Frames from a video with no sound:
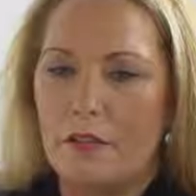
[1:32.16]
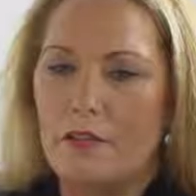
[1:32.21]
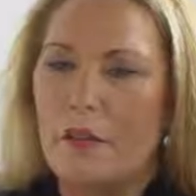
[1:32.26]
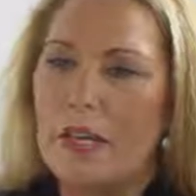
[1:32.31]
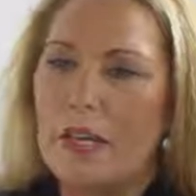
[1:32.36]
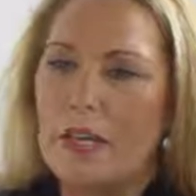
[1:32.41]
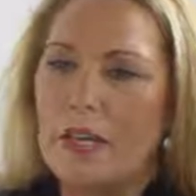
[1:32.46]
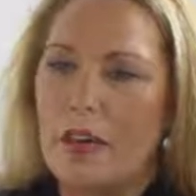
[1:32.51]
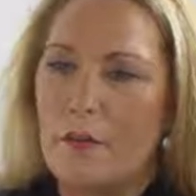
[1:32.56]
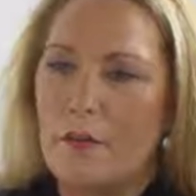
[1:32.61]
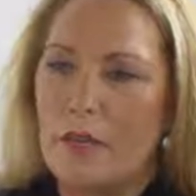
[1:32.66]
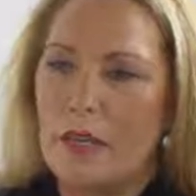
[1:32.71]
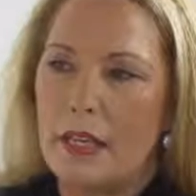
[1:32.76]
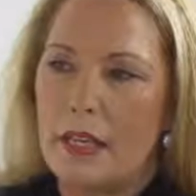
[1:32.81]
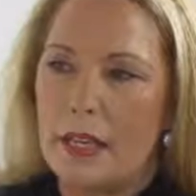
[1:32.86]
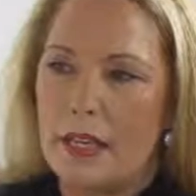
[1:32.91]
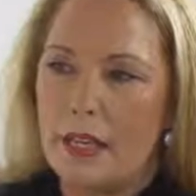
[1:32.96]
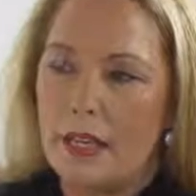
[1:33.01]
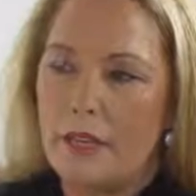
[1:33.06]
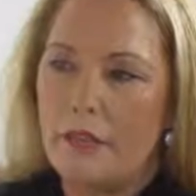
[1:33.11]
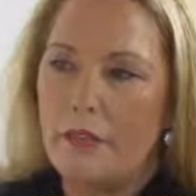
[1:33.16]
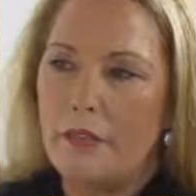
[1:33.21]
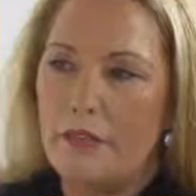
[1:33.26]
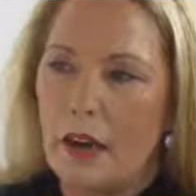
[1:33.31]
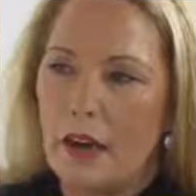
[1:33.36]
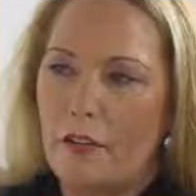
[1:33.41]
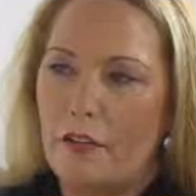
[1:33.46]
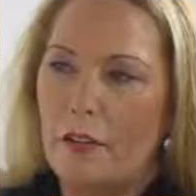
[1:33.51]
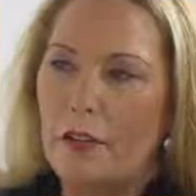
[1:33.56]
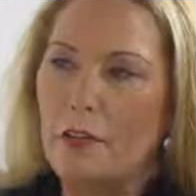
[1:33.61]
Really, I believe
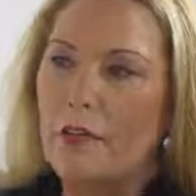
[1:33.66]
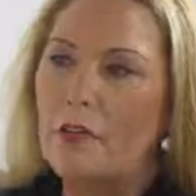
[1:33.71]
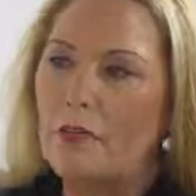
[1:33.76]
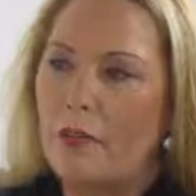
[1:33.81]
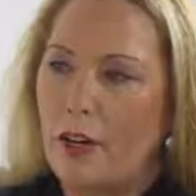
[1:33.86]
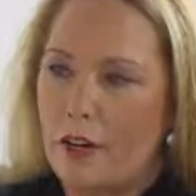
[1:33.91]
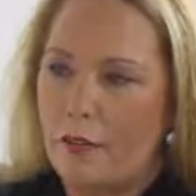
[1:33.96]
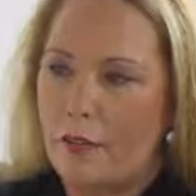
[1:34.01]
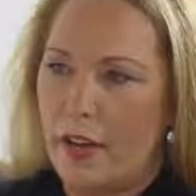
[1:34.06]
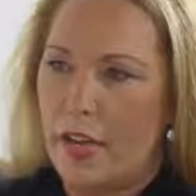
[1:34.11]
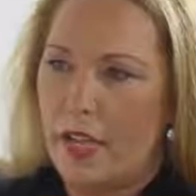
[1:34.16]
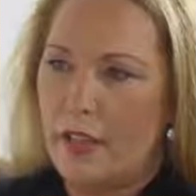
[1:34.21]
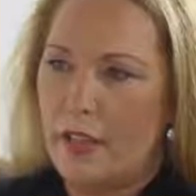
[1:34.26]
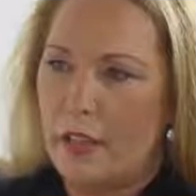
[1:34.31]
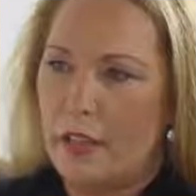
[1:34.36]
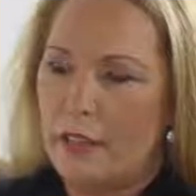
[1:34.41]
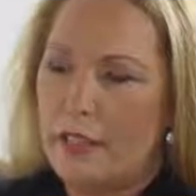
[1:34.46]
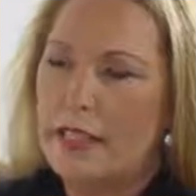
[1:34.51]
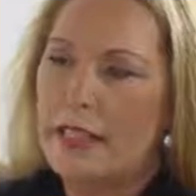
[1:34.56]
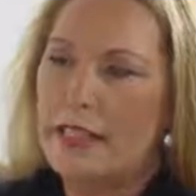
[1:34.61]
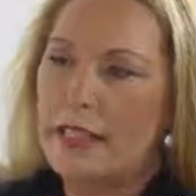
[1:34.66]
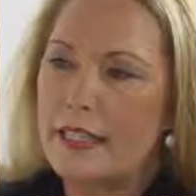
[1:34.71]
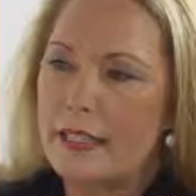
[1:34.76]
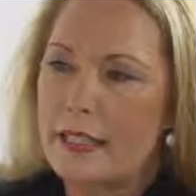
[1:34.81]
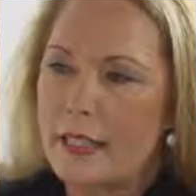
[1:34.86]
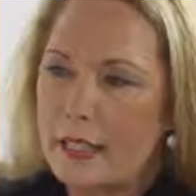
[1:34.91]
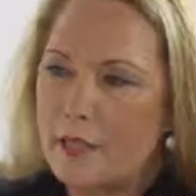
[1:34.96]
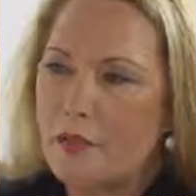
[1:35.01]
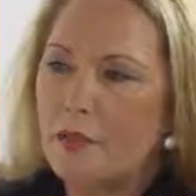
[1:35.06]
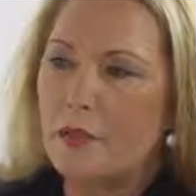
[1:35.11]
a good renovation, the
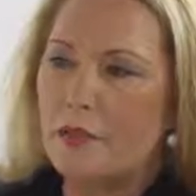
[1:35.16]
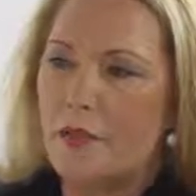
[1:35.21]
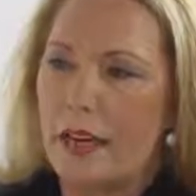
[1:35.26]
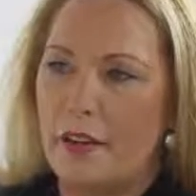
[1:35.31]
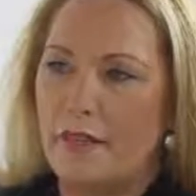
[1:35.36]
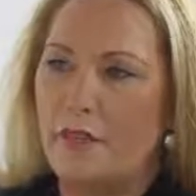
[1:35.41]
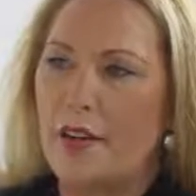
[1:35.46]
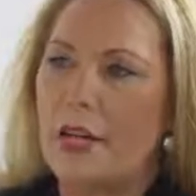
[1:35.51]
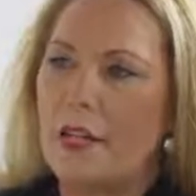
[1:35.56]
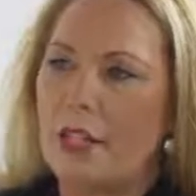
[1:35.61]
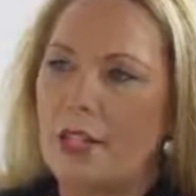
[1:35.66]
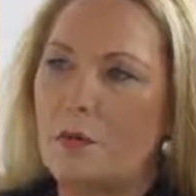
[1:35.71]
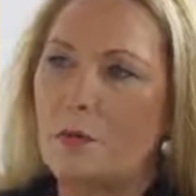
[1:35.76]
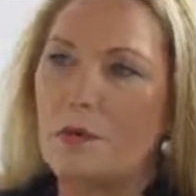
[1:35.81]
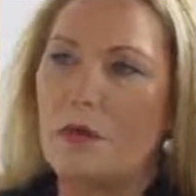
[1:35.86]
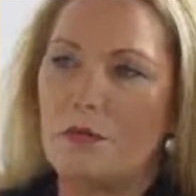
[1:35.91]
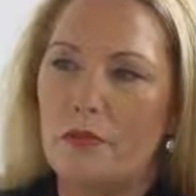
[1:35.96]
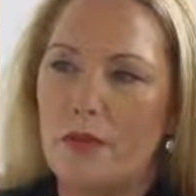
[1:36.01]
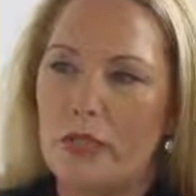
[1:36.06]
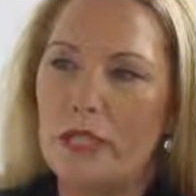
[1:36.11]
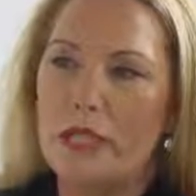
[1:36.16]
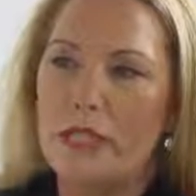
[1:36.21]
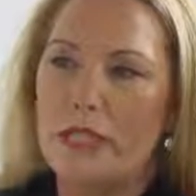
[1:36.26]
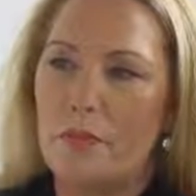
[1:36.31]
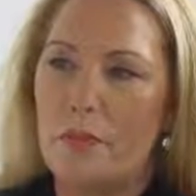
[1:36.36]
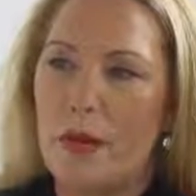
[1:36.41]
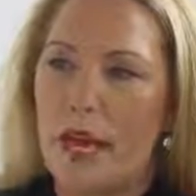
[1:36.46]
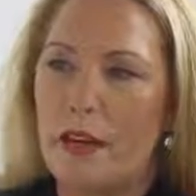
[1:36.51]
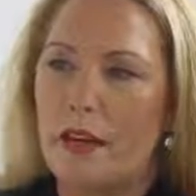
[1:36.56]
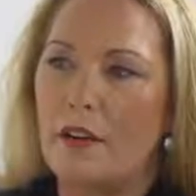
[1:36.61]
successful renovation, will really
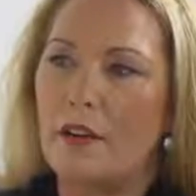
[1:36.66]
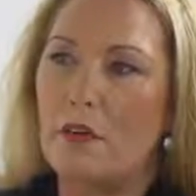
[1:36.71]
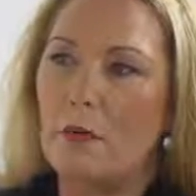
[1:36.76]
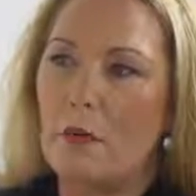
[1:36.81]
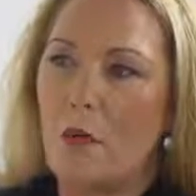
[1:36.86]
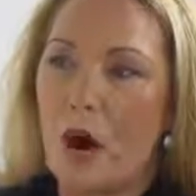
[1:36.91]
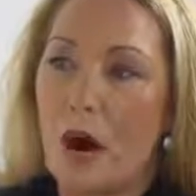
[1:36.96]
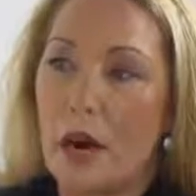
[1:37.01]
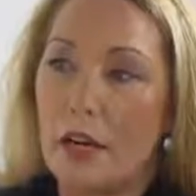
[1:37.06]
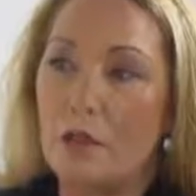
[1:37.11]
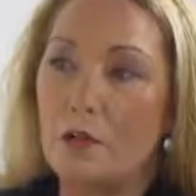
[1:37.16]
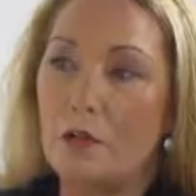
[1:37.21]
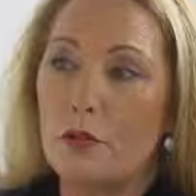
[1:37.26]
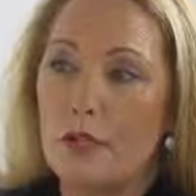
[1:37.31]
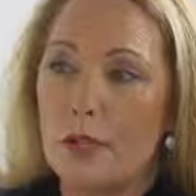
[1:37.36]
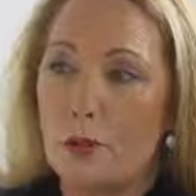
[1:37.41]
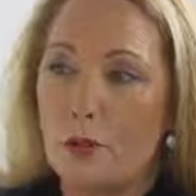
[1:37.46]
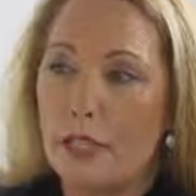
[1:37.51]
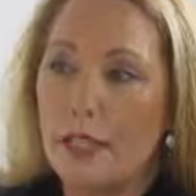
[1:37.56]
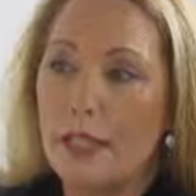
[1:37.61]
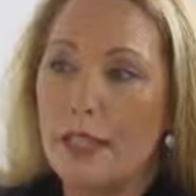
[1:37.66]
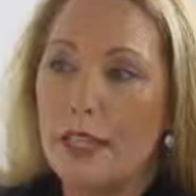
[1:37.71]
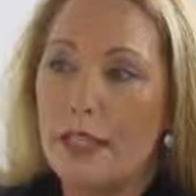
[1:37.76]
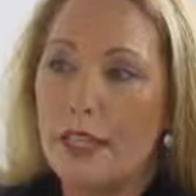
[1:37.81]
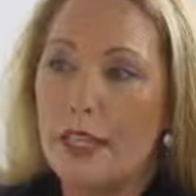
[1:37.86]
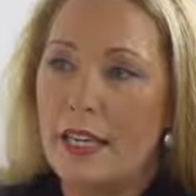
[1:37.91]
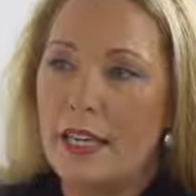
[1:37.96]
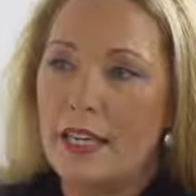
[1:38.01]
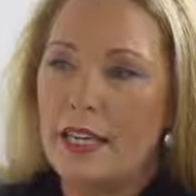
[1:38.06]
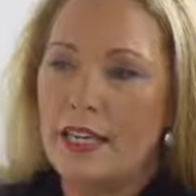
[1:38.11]
depend on why you're doing it.